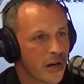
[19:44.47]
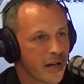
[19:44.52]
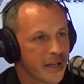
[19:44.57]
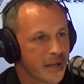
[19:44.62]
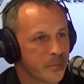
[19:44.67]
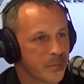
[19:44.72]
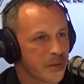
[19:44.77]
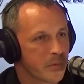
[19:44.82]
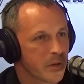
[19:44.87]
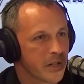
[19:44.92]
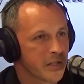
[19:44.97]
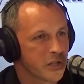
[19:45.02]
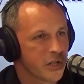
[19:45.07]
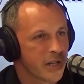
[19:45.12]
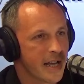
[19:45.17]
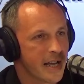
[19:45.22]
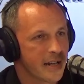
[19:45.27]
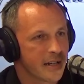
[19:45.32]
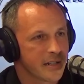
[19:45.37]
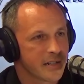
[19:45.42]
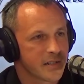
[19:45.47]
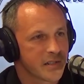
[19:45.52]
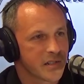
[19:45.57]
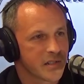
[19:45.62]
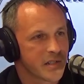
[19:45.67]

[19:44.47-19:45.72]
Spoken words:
I can be reached at is